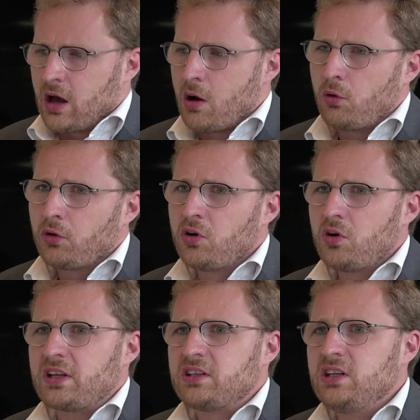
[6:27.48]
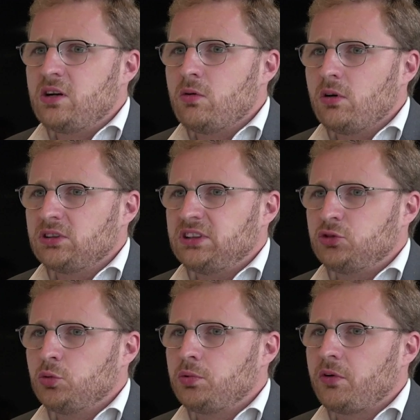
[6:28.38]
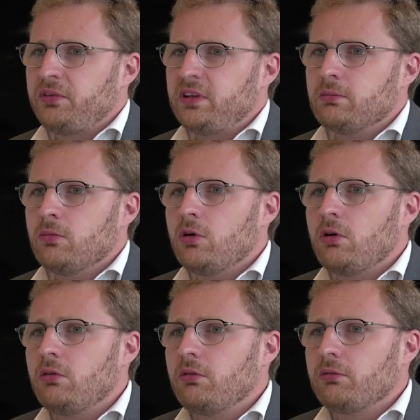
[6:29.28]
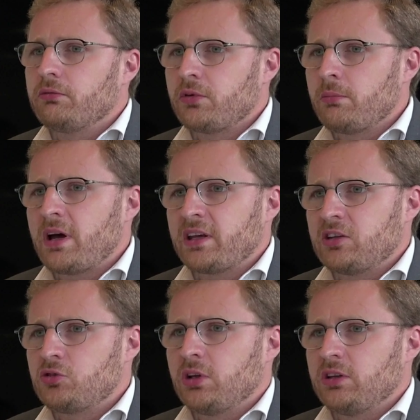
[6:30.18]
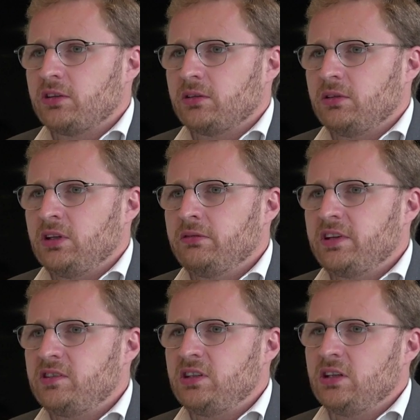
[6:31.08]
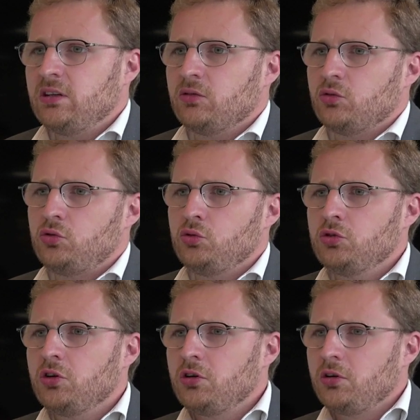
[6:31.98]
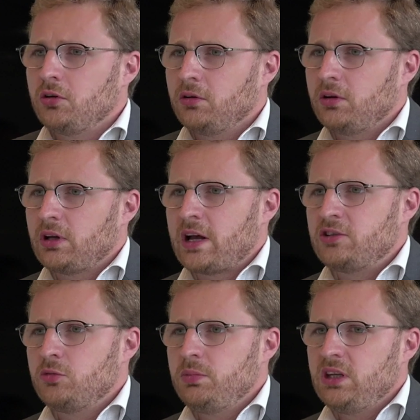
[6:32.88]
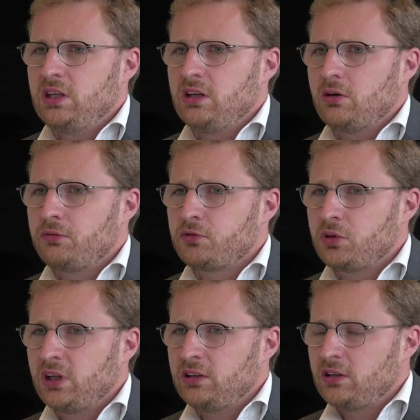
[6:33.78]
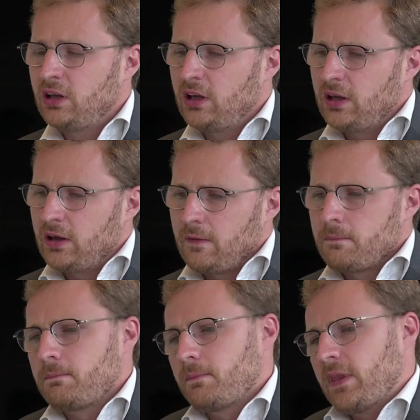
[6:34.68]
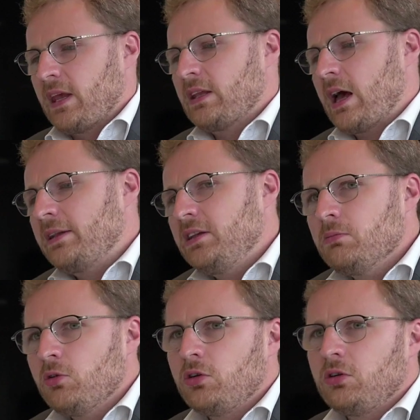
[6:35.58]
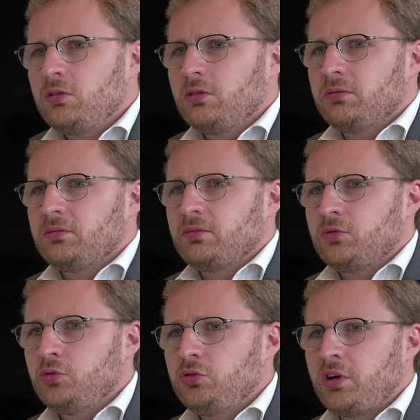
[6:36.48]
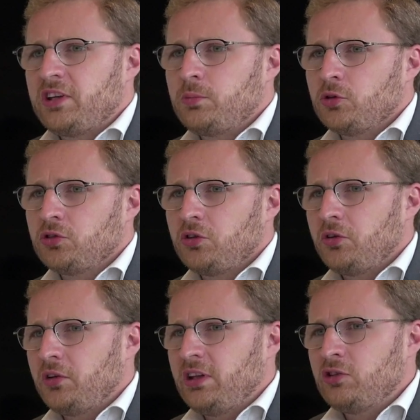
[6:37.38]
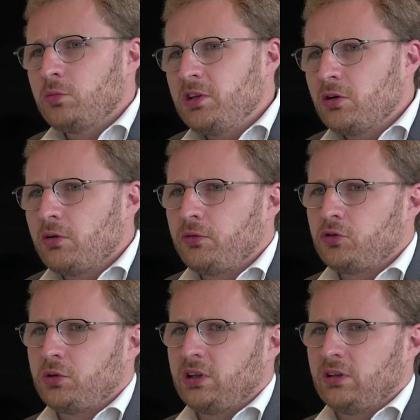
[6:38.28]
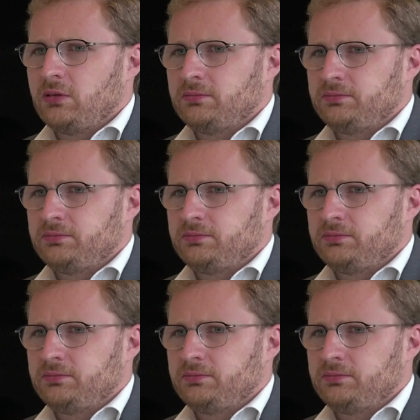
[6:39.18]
Our goal at KeyQuant is to profit more from market trends, investing sooner at the beginning of trend and adding more to the exposure in the middle of a trend.